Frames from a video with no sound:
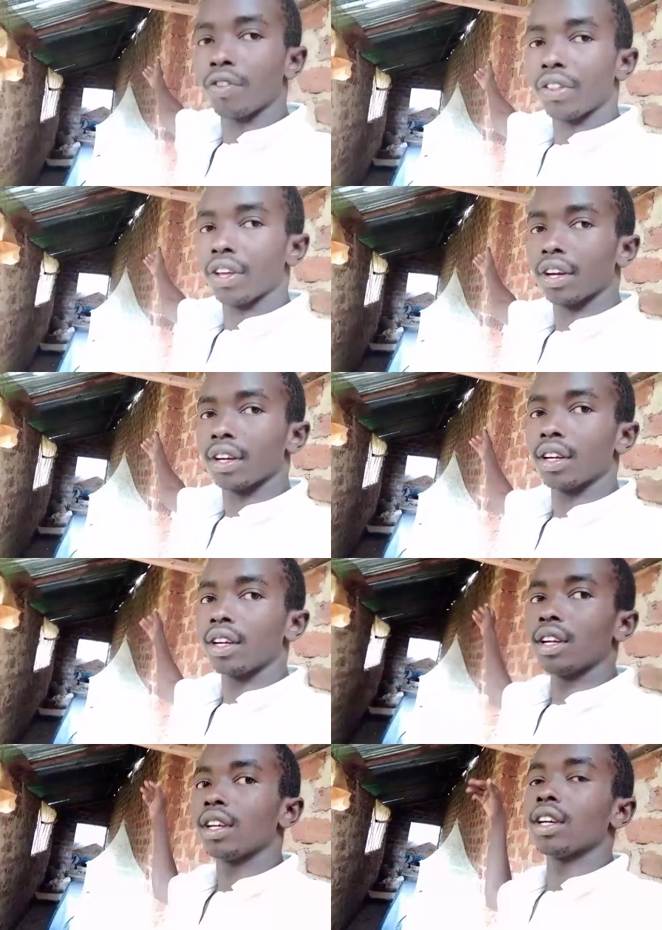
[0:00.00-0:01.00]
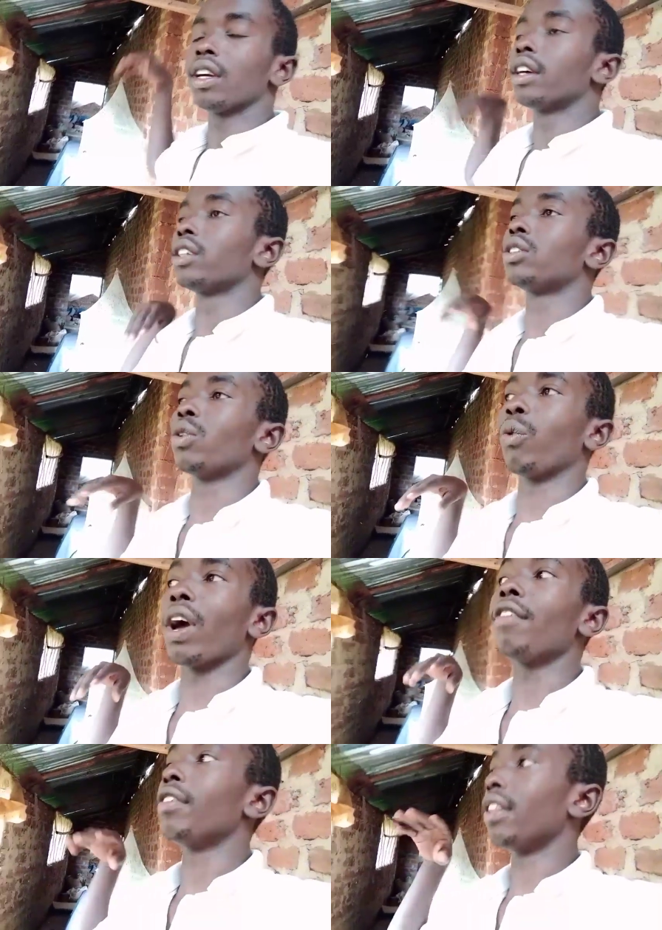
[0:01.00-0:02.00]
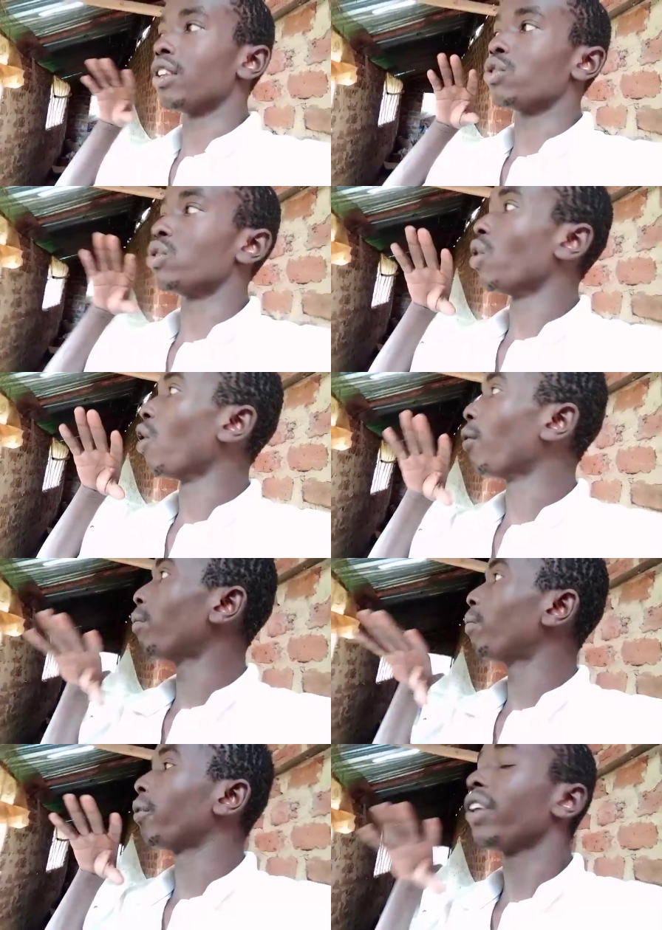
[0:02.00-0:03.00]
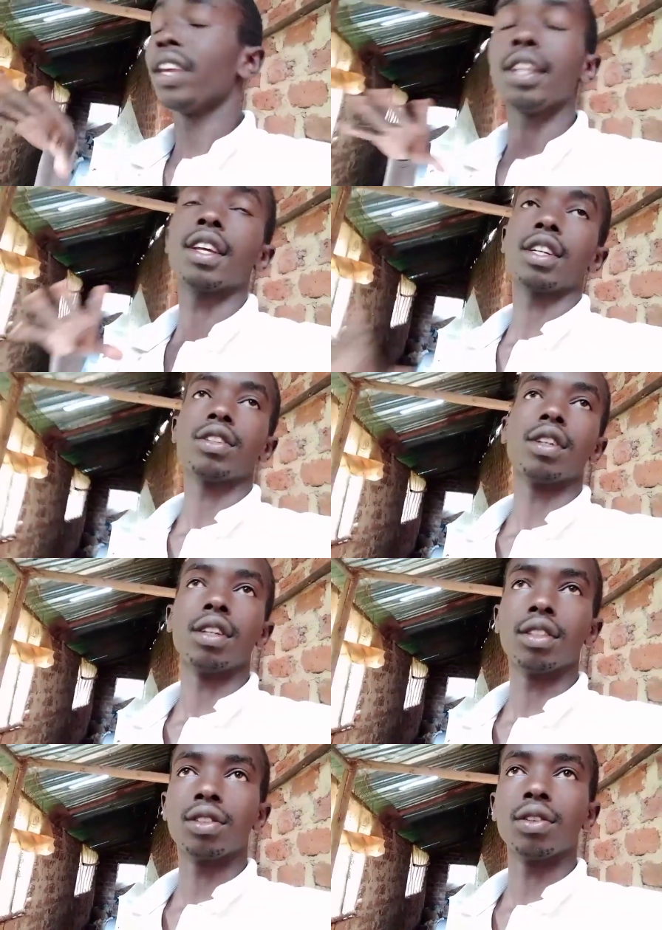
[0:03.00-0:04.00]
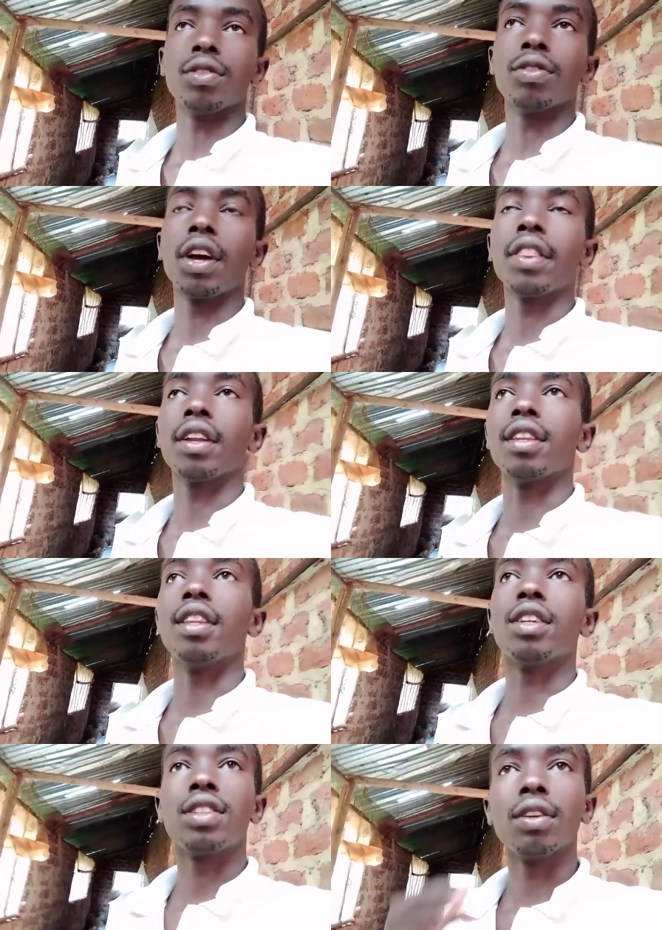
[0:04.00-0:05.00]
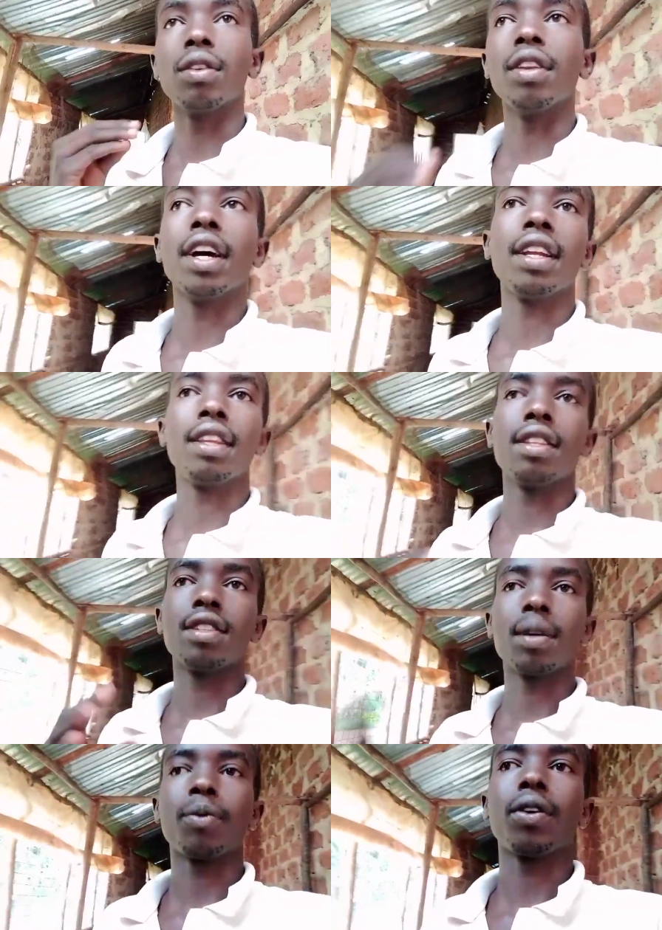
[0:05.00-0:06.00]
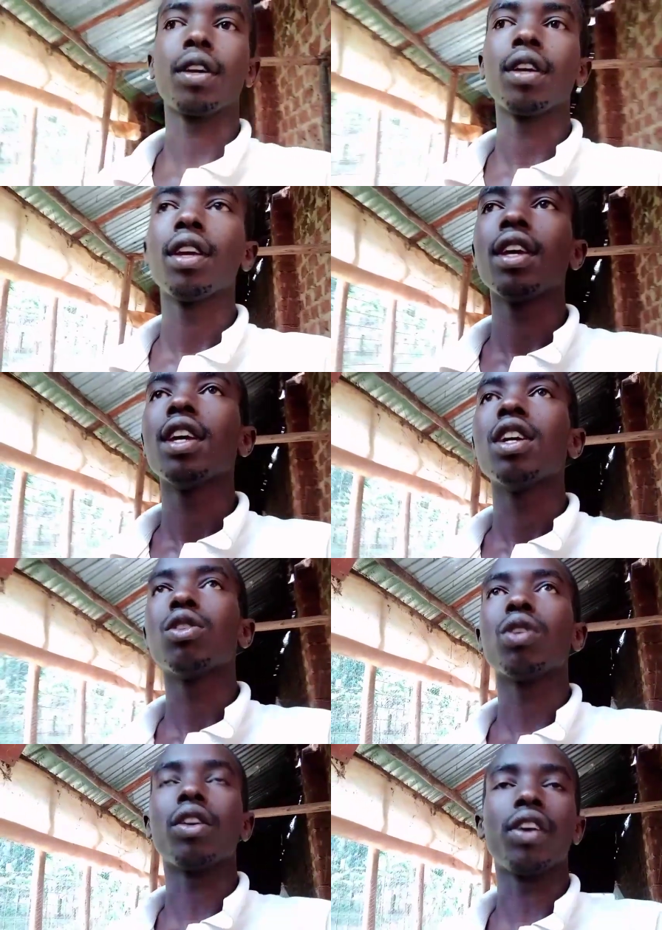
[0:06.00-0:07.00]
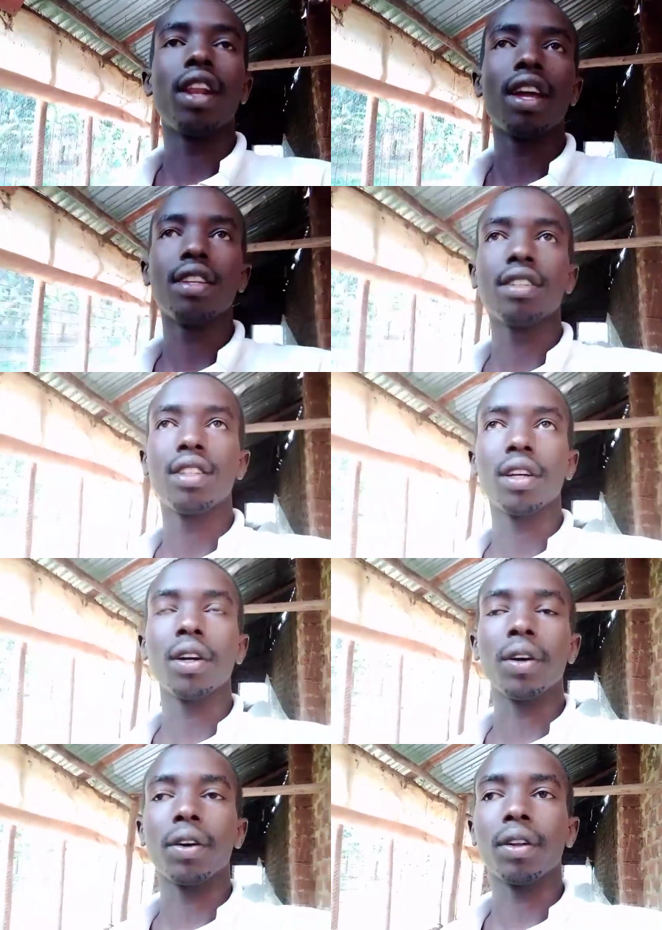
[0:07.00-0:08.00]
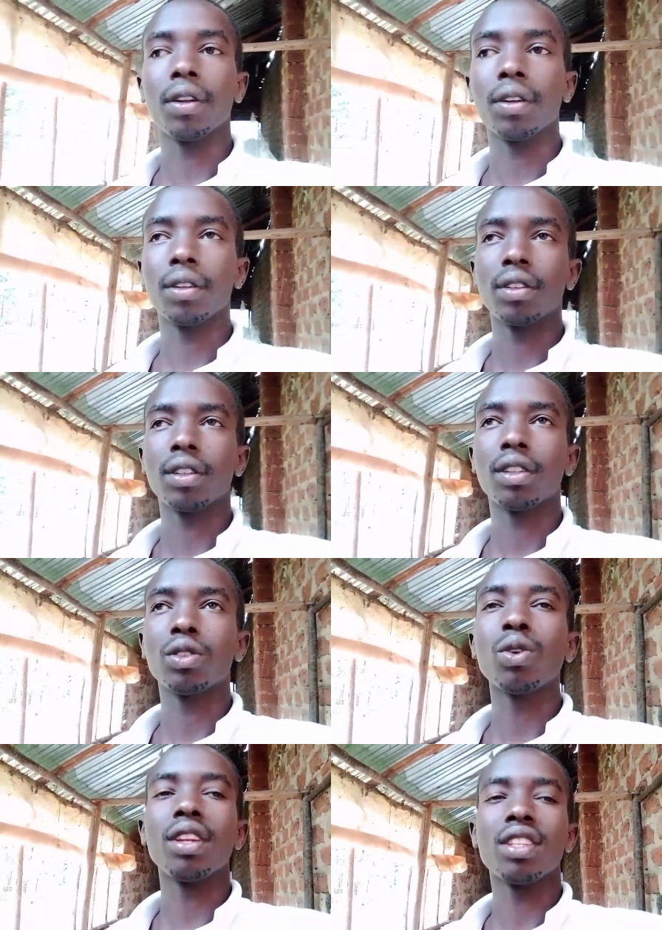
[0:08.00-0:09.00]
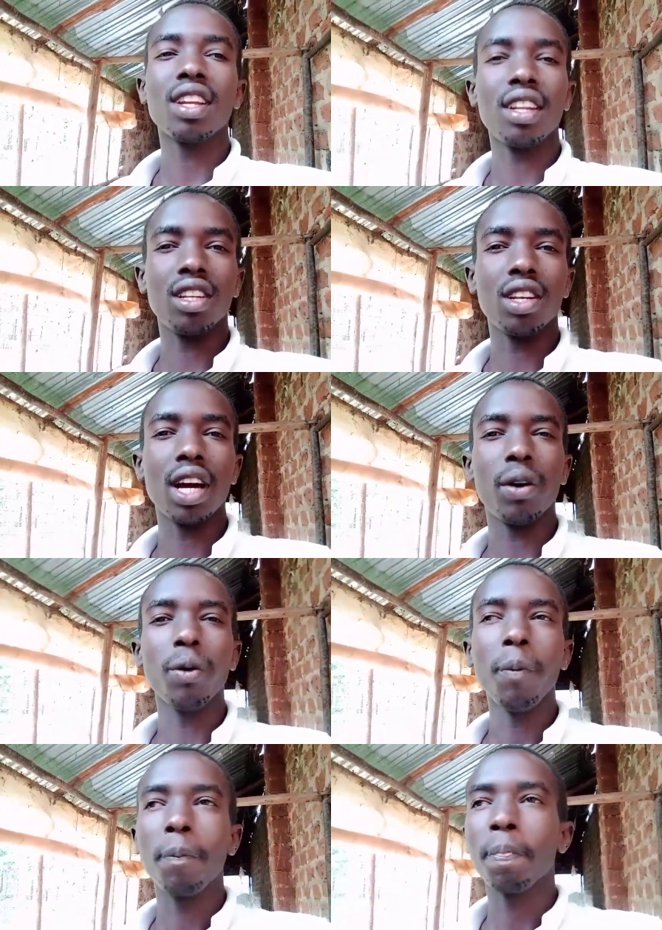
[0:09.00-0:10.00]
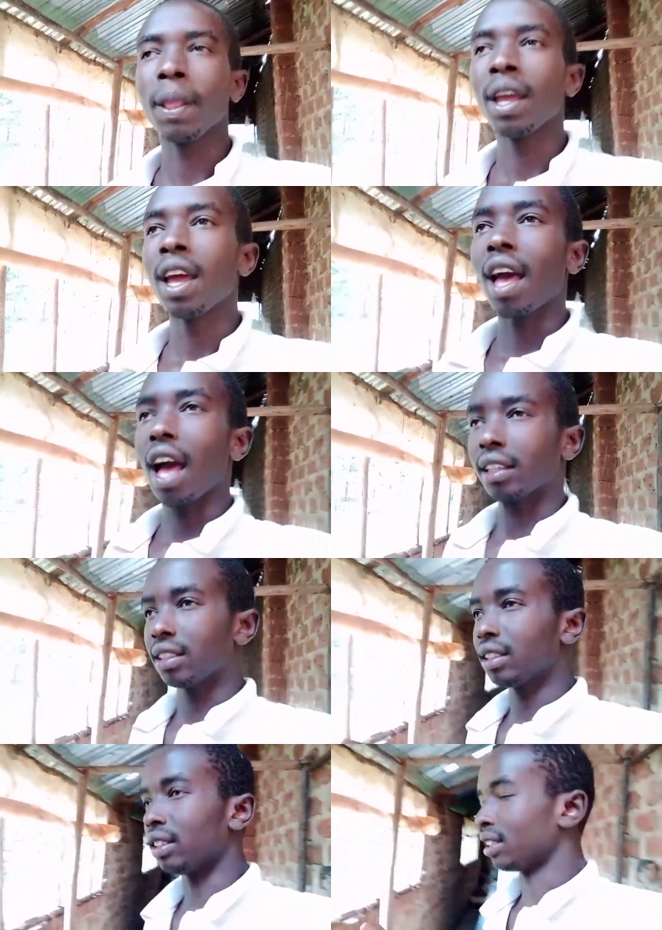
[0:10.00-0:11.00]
over there. So where even there's no heat, actually. So you find that they still died the same way. So I realized, so I decided now, since